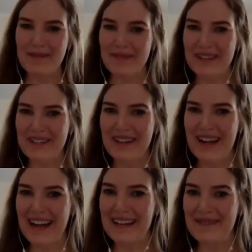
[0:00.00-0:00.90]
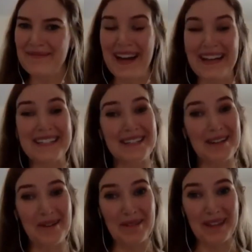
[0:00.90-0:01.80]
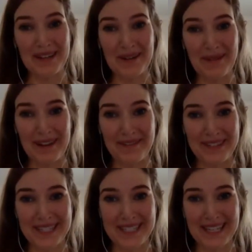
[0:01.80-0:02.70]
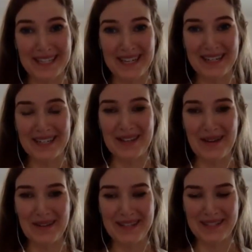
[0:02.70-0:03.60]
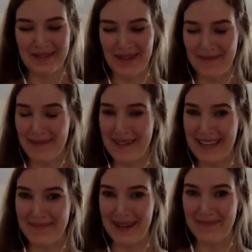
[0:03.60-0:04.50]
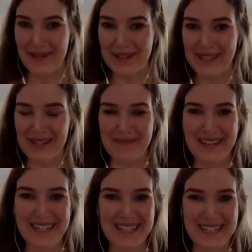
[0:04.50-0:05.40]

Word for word: pleasure. I um I didn't know that your wife was such a yogi, so I might make it my personal mission